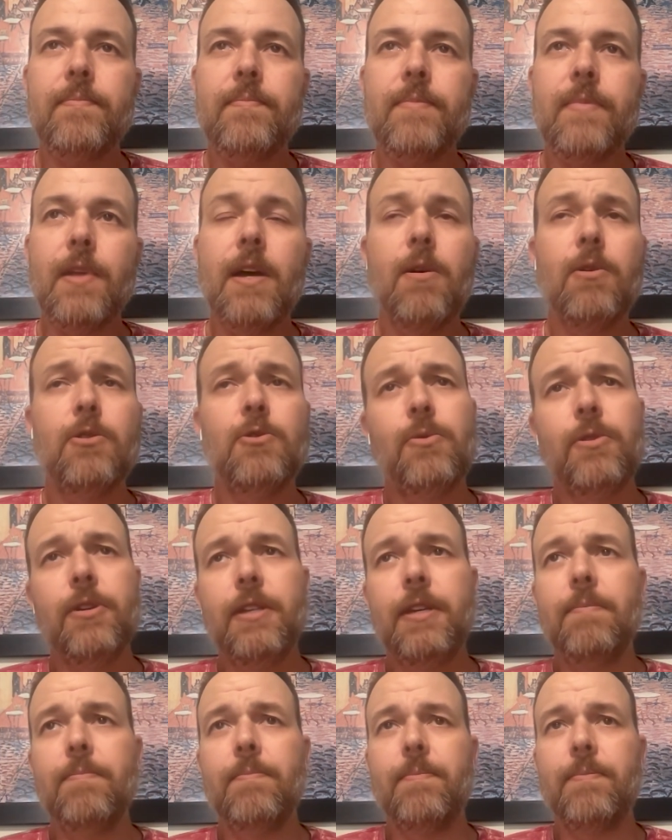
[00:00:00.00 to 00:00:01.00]
I was
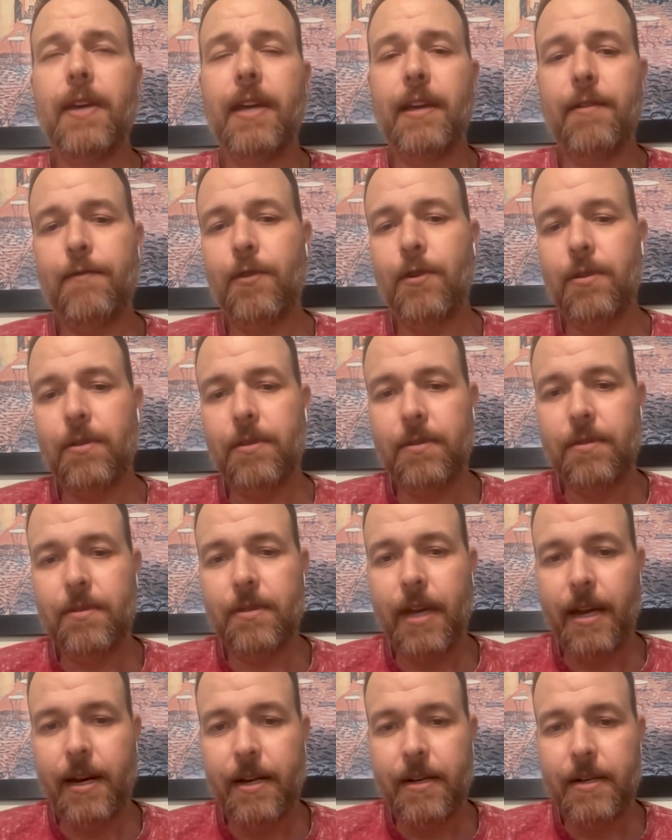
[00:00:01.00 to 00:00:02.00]
really thankful
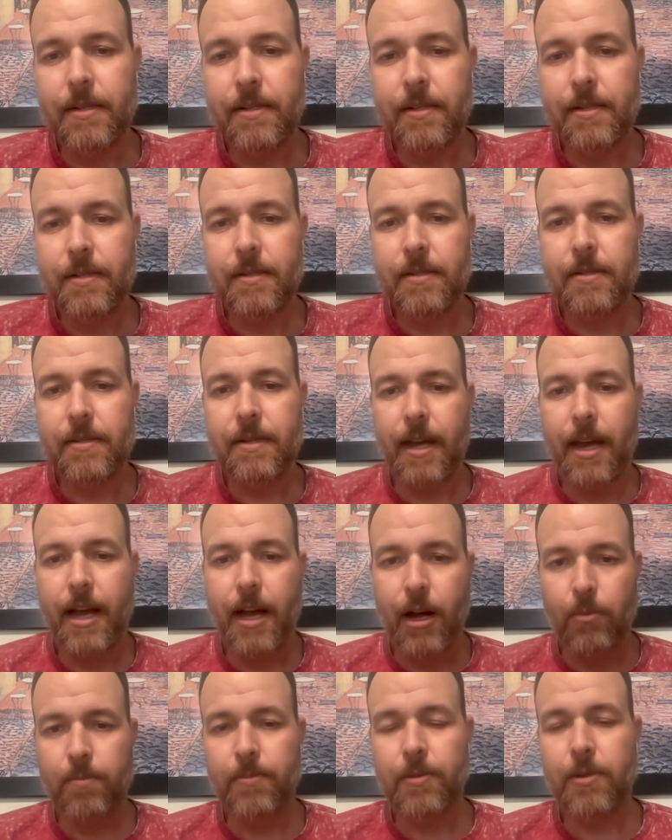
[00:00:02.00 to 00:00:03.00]
that it
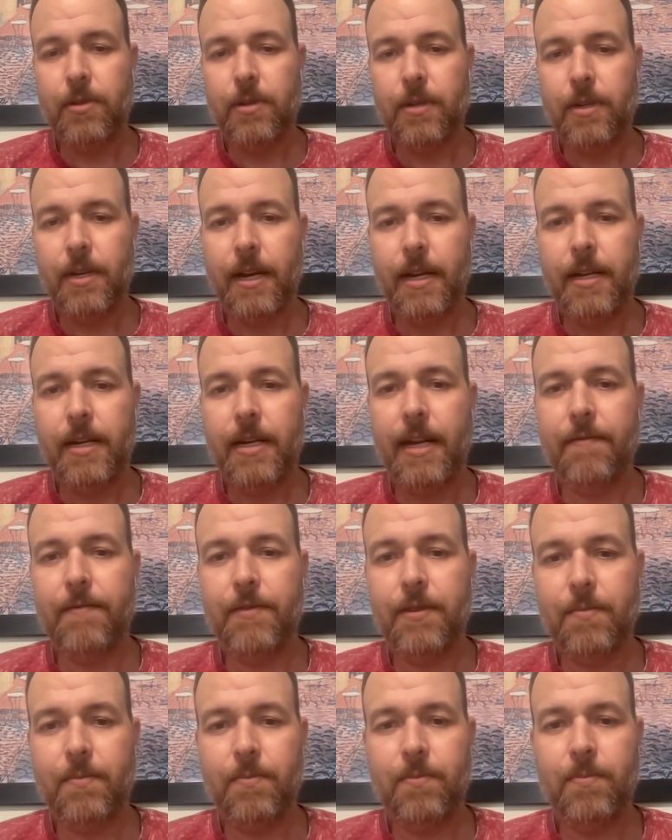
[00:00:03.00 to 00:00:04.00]
helped and I didn't have
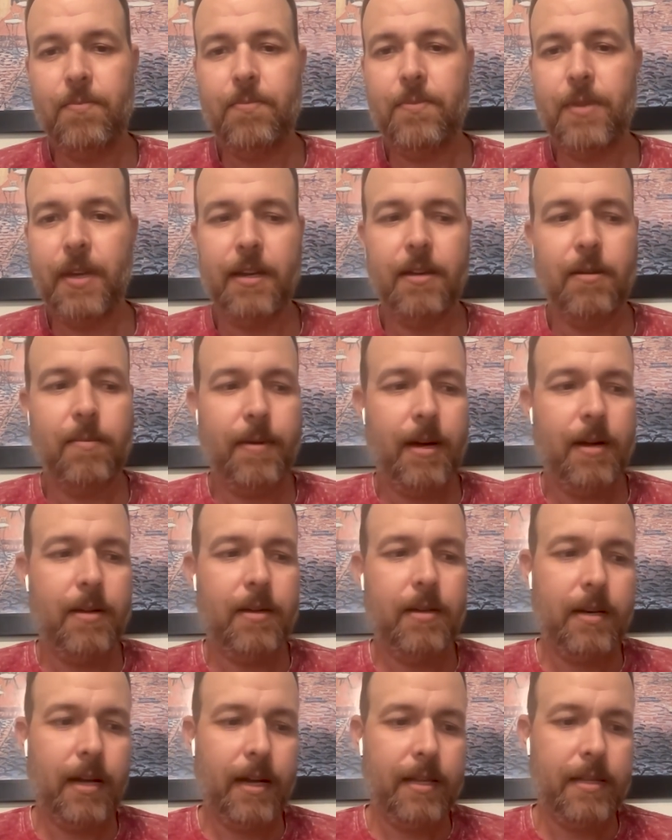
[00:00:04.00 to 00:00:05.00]
to think
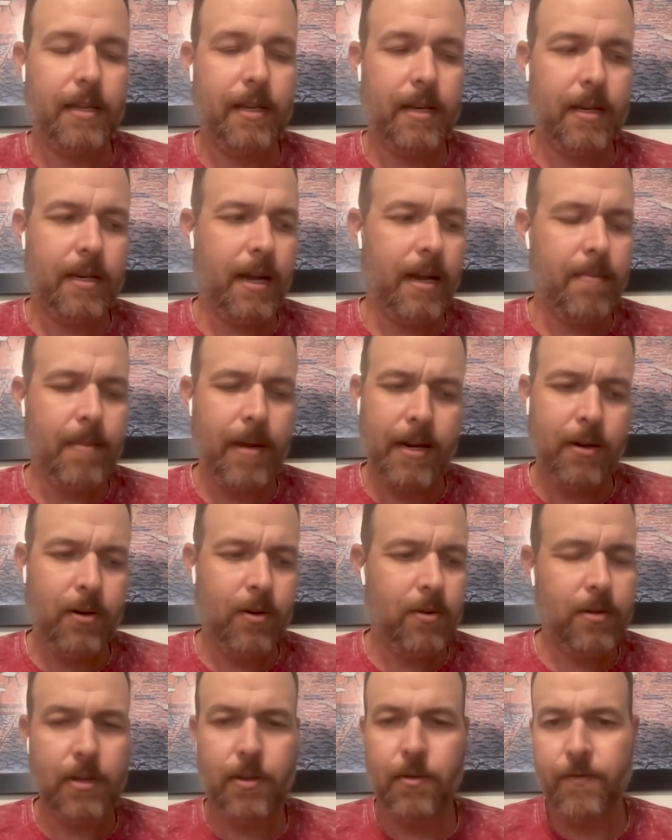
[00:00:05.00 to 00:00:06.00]
about, not that, I mean, I
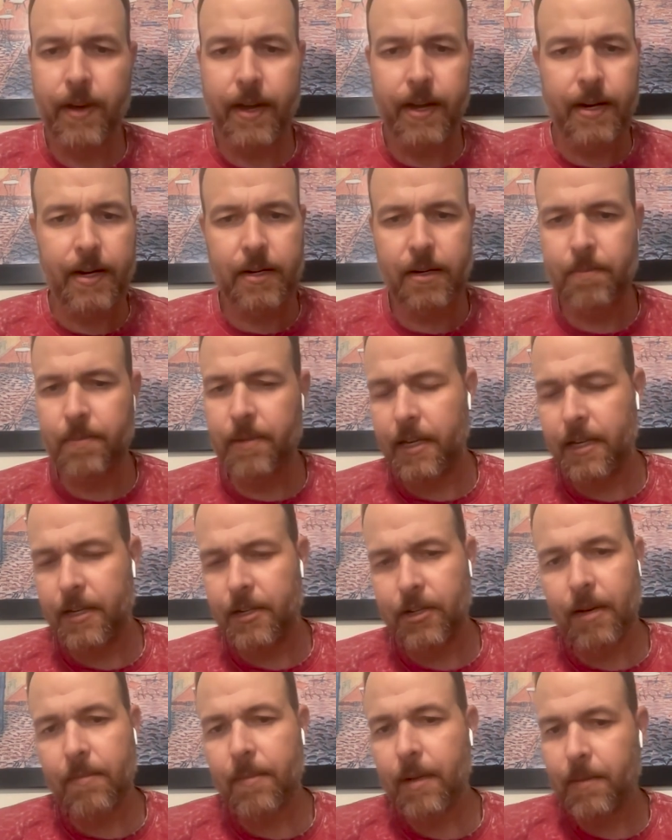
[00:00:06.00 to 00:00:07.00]
know you've had an
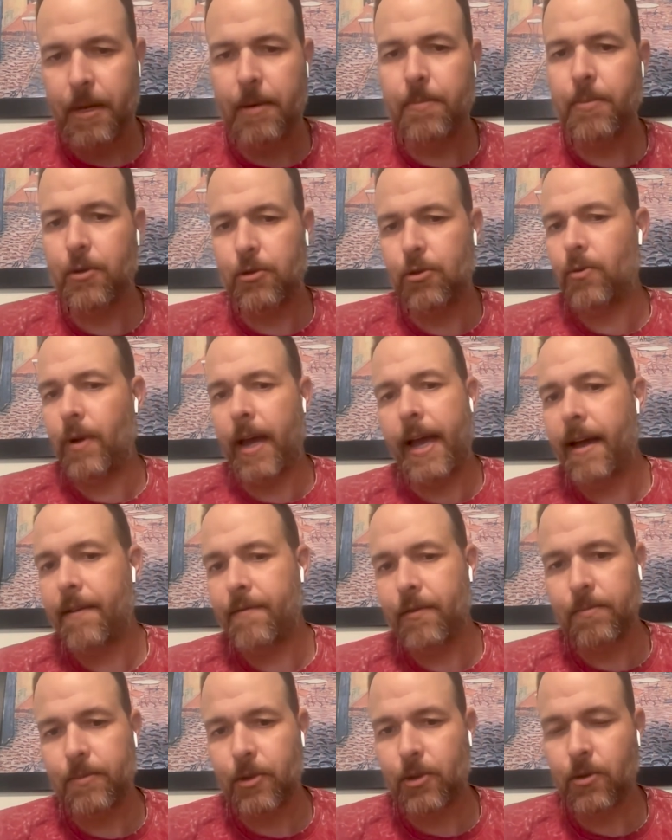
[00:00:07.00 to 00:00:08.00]
ablation. I mean, people do have
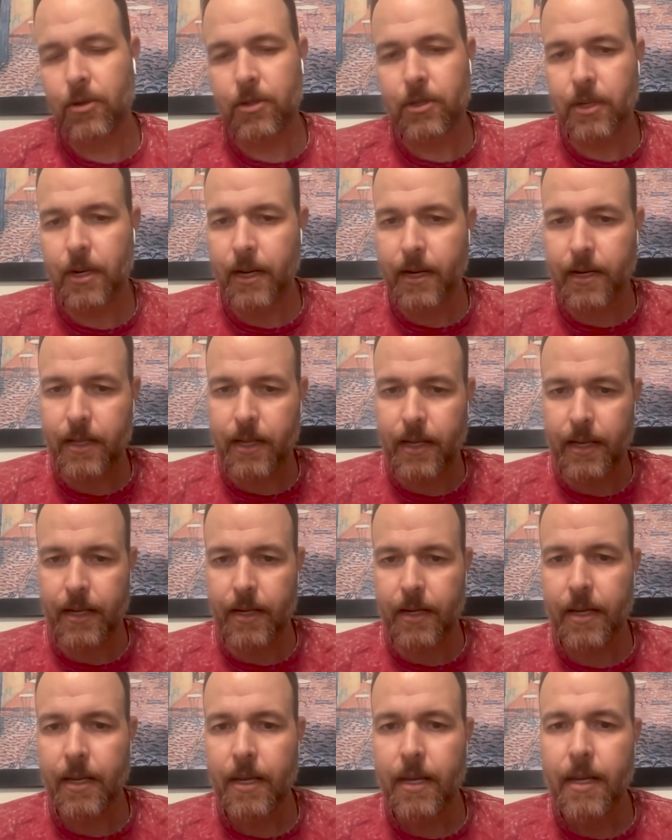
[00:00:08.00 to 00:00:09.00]
them. So it's not
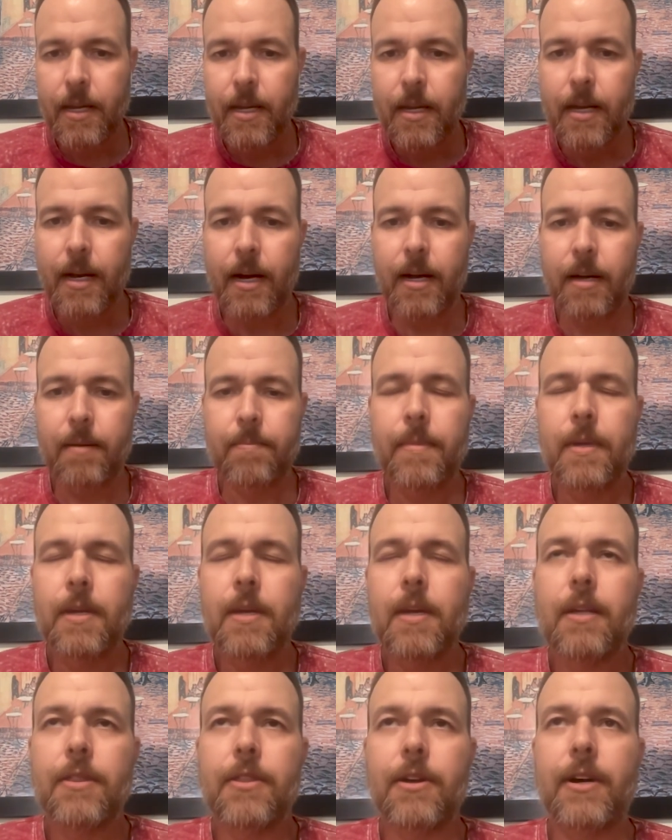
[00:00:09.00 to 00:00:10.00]
like um,
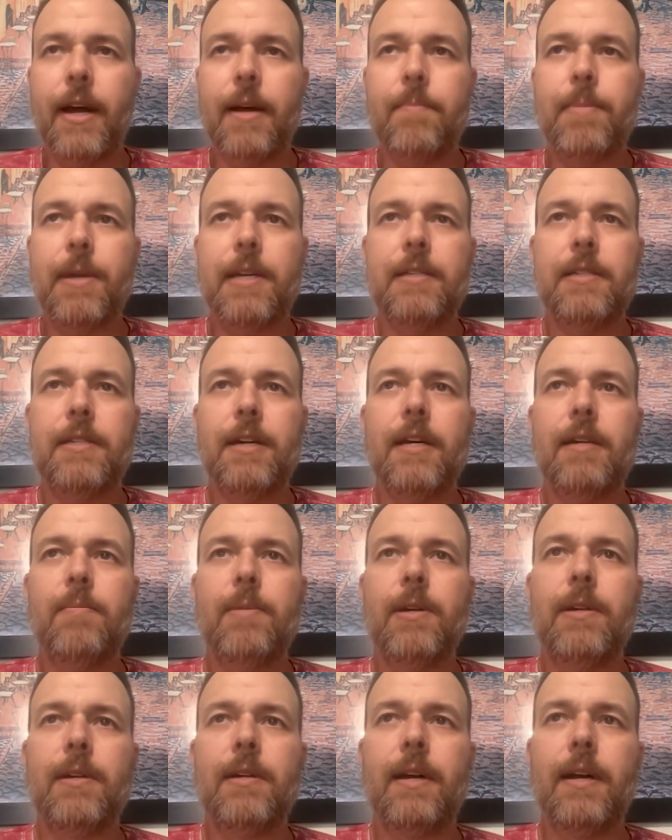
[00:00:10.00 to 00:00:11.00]
they're not being done,
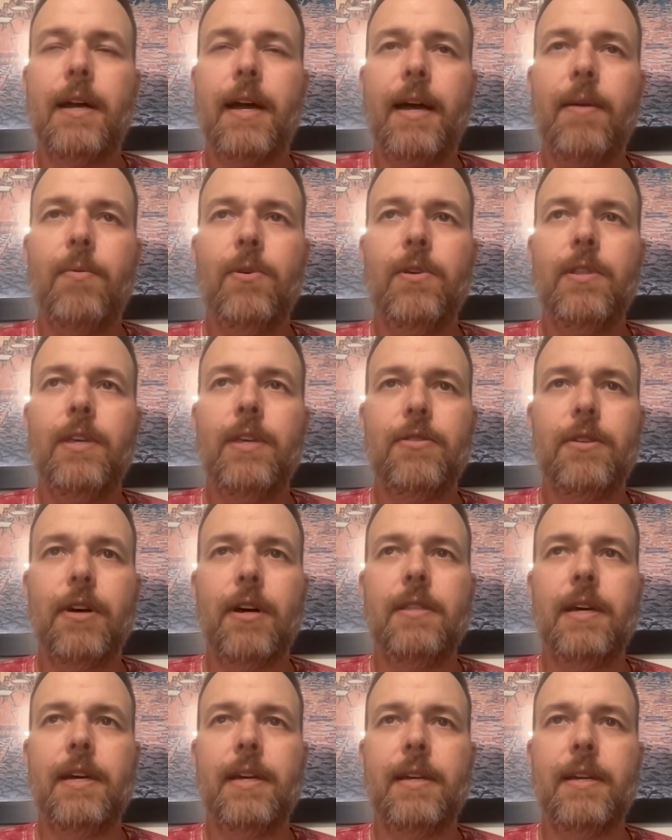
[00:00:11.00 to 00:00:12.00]
but I really
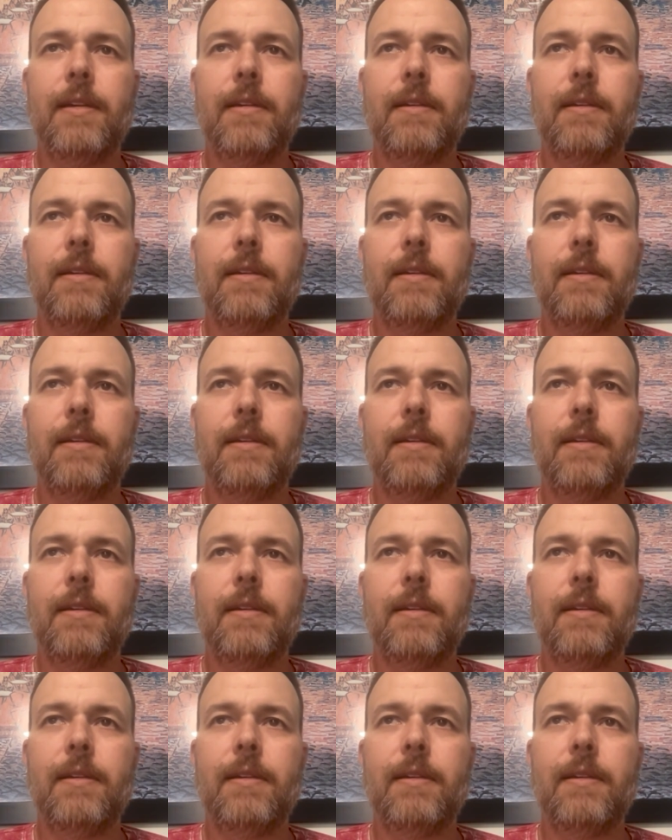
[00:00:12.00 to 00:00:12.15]
thought like,